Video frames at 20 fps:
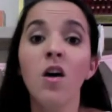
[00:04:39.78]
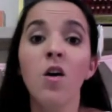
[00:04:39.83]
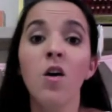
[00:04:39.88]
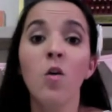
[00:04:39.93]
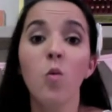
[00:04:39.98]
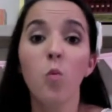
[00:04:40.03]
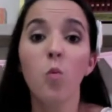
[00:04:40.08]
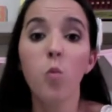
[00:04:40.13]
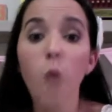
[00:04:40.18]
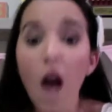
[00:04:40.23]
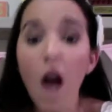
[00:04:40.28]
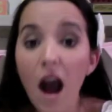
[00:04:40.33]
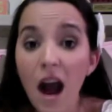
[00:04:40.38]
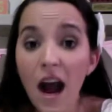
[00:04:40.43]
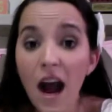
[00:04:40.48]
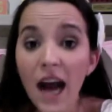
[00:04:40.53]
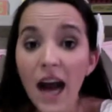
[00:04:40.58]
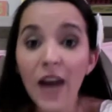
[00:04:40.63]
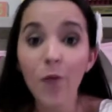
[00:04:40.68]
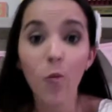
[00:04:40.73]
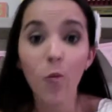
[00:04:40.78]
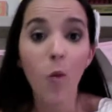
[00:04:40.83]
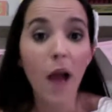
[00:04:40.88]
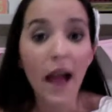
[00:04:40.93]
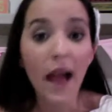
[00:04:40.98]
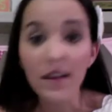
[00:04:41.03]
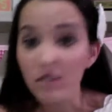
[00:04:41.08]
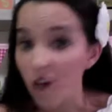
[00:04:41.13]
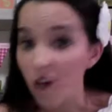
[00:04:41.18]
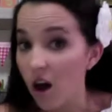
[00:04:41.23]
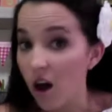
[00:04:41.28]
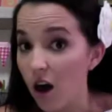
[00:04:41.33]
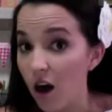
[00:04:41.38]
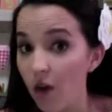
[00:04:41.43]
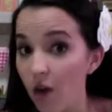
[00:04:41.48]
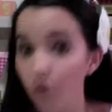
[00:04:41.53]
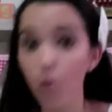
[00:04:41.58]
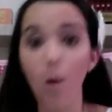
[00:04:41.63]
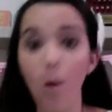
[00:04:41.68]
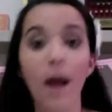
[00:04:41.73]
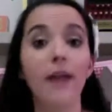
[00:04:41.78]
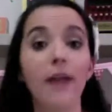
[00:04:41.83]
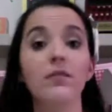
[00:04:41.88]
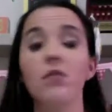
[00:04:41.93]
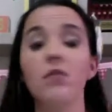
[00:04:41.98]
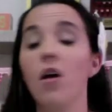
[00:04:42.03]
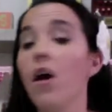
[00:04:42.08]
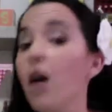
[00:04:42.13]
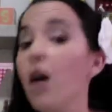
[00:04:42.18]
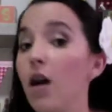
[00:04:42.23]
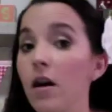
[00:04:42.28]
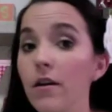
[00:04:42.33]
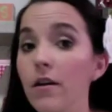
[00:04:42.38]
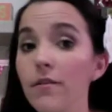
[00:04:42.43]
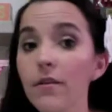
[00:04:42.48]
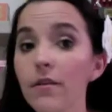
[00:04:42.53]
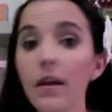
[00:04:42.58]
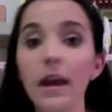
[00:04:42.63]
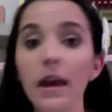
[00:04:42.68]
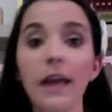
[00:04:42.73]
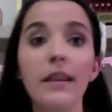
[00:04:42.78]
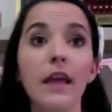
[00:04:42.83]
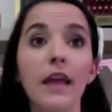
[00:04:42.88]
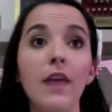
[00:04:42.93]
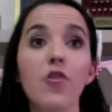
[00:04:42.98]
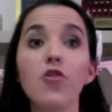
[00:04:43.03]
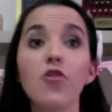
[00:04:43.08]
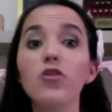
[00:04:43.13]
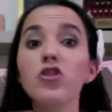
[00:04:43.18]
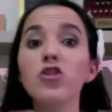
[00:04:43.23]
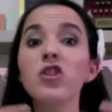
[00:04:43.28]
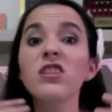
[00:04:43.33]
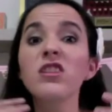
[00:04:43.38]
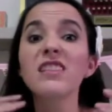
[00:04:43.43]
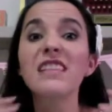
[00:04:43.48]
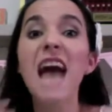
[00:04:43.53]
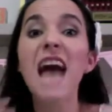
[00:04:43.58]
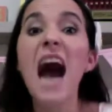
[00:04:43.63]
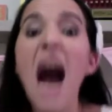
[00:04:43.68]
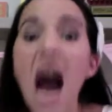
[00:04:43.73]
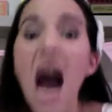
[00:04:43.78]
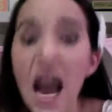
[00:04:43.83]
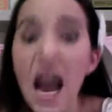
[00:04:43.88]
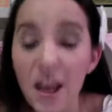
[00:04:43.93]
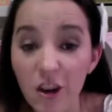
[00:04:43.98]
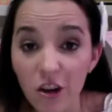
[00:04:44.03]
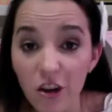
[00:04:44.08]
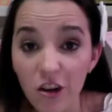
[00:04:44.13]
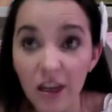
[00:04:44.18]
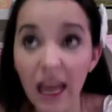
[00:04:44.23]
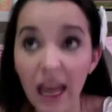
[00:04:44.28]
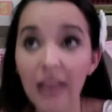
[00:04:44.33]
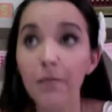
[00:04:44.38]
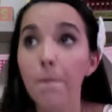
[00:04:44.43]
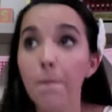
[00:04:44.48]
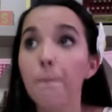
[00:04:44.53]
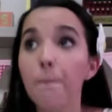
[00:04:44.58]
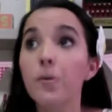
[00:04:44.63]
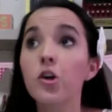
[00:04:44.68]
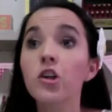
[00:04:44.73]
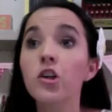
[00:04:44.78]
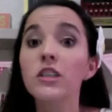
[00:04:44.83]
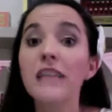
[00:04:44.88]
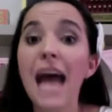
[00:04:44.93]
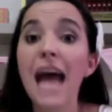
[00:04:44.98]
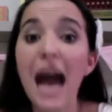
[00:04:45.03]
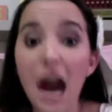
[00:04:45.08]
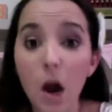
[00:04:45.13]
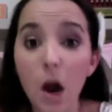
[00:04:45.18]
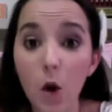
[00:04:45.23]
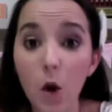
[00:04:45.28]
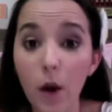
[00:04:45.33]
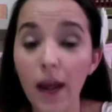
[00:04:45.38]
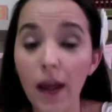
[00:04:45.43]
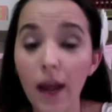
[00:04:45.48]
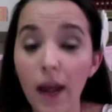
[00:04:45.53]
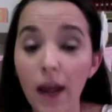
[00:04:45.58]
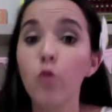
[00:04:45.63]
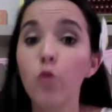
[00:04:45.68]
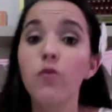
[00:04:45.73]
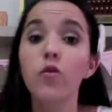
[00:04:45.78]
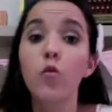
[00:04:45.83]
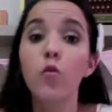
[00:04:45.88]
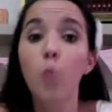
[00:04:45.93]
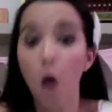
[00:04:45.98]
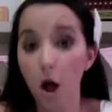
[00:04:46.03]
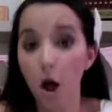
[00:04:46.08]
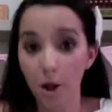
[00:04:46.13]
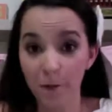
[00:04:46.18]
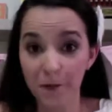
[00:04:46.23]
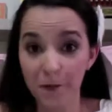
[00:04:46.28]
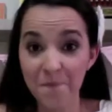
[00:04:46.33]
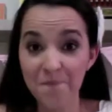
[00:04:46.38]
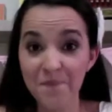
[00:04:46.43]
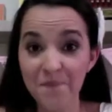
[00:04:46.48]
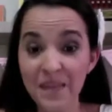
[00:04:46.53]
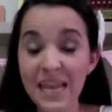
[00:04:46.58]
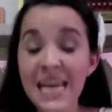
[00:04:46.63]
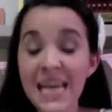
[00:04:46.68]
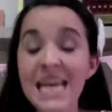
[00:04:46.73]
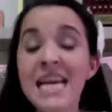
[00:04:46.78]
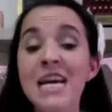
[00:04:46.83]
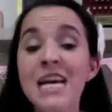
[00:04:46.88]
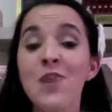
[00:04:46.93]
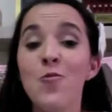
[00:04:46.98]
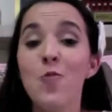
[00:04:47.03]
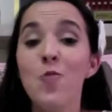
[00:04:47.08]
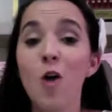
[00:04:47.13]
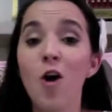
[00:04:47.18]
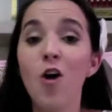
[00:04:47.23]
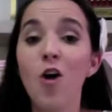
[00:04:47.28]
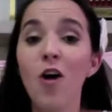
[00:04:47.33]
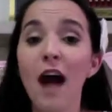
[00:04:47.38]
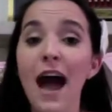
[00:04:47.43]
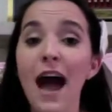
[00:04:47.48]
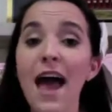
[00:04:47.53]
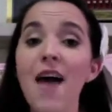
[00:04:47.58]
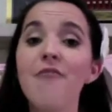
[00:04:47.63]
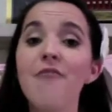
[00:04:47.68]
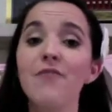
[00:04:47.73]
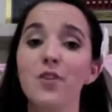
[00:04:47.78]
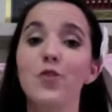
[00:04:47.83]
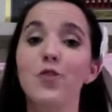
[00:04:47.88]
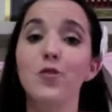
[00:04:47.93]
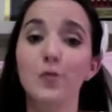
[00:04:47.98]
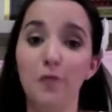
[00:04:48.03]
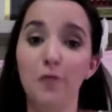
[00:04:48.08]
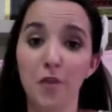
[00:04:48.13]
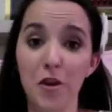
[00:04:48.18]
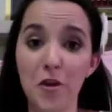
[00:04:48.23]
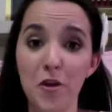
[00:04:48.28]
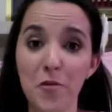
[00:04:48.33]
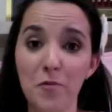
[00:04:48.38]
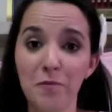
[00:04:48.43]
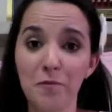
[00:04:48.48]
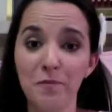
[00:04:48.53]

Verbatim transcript: why wax off wax off and, and you're just tired and burned out and overwhelmed well, I have news for you.